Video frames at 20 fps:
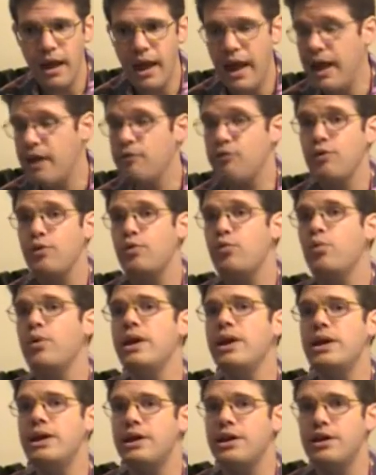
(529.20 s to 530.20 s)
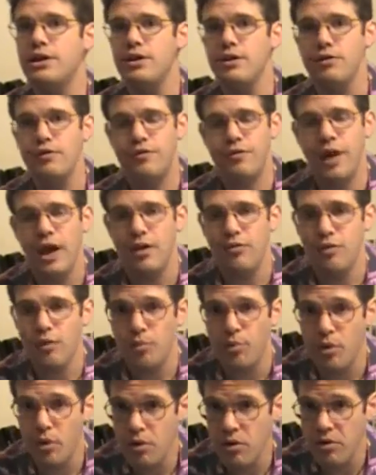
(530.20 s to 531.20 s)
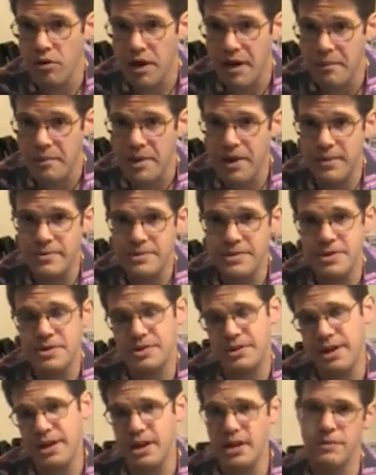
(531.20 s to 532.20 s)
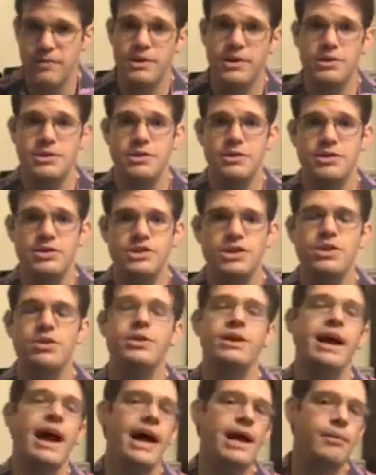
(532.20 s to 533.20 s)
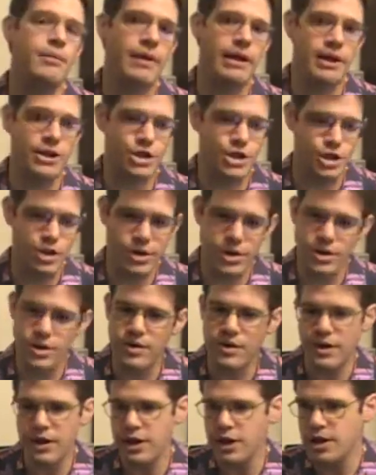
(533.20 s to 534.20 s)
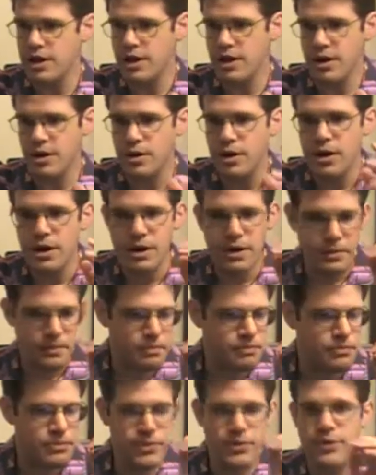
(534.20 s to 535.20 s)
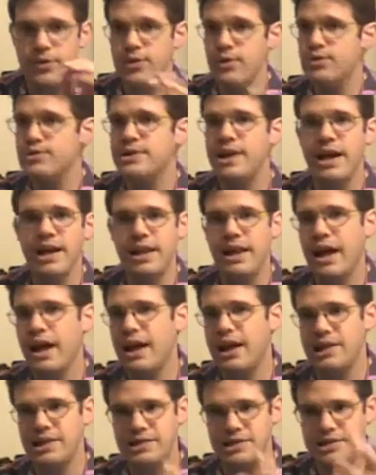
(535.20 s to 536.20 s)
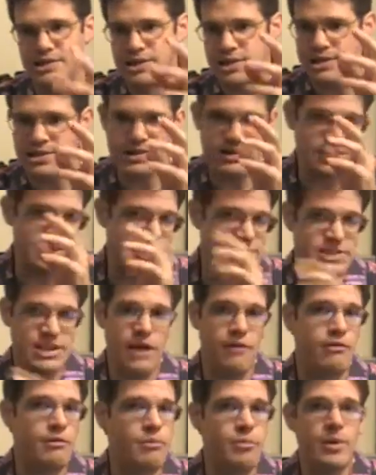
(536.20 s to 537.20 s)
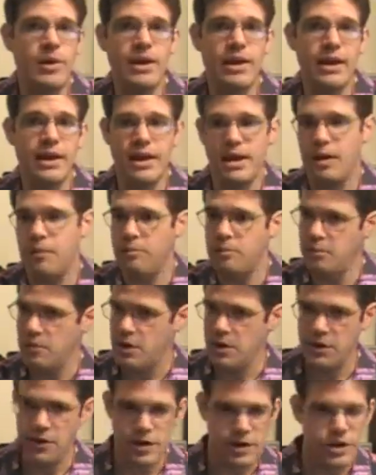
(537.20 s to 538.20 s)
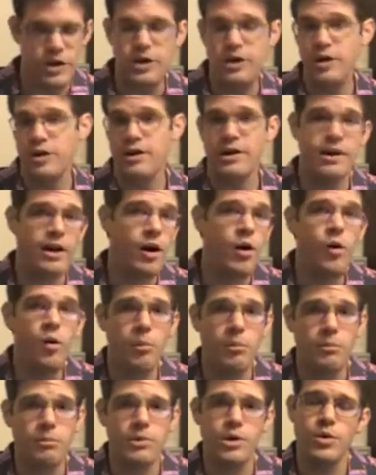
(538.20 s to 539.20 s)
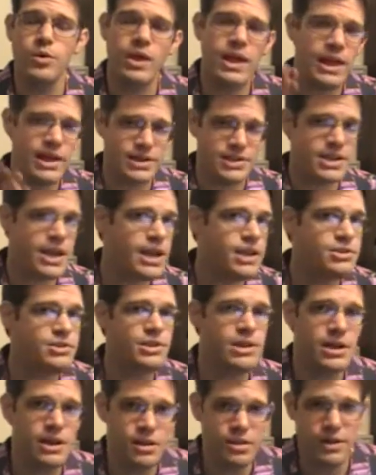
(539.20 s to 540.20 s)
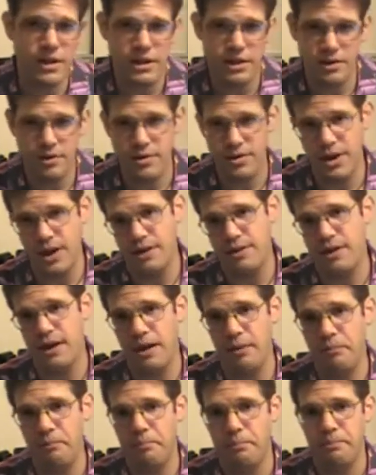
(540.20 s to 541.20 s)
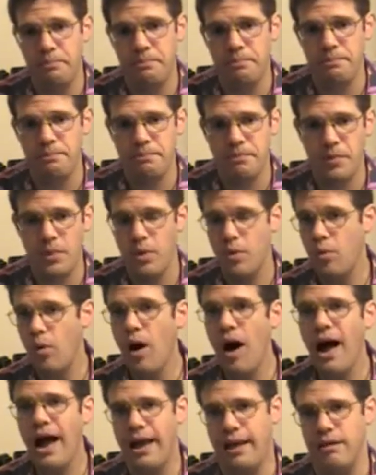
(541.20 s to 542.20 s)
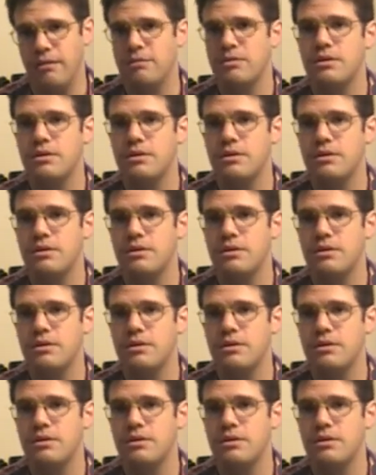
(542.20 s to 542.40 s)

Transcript: Every week, your favorite program comes on television. So you got to make sure that, you know, Tuesday nights at 7 p.m., you're at home. You can't schedule anything during that time. Why?